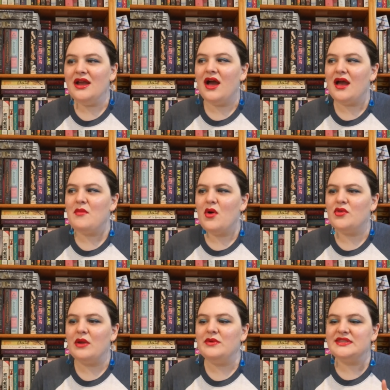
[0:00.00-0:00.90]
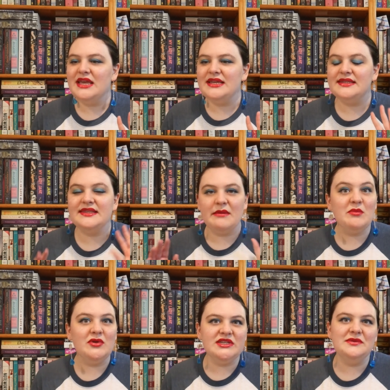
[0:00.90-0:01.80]
Um, although I will say since I'm a
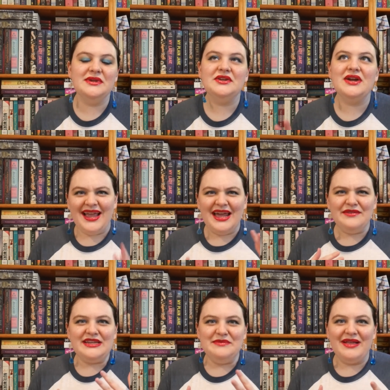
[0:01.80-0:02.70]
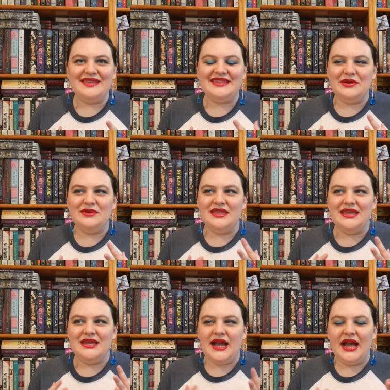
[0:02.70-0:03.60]
multi-reader, I kind of like to balance out
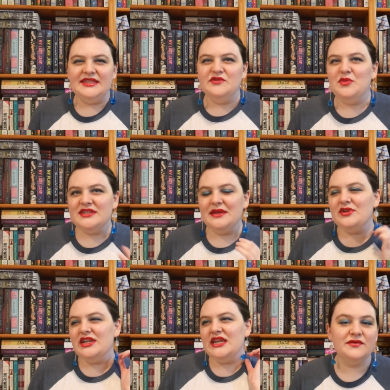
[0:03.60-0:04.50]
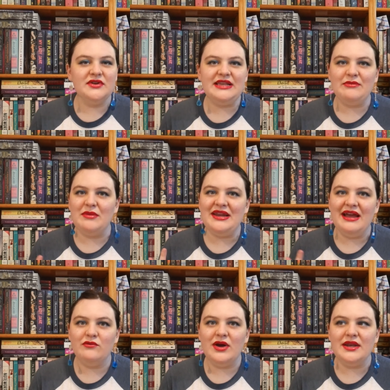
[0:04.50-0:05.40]
the kinds of books I'm reading. So for example, I might
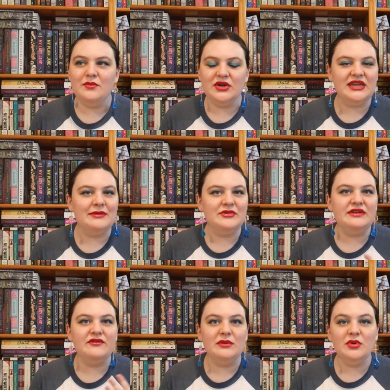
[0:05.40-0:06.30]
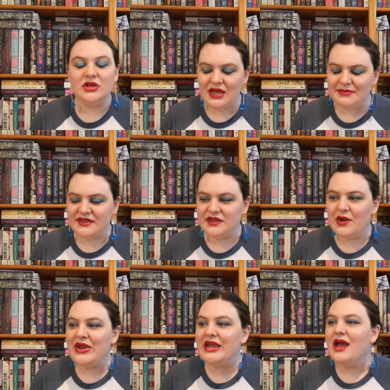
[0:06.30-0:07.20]
have one book that I'm reading for a book club that's
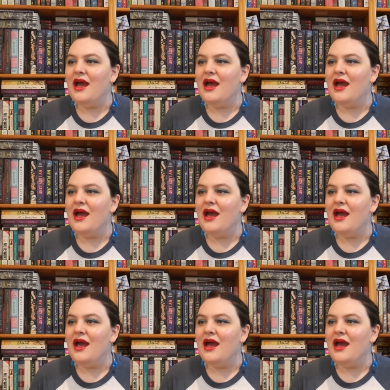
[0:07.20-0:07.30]
going.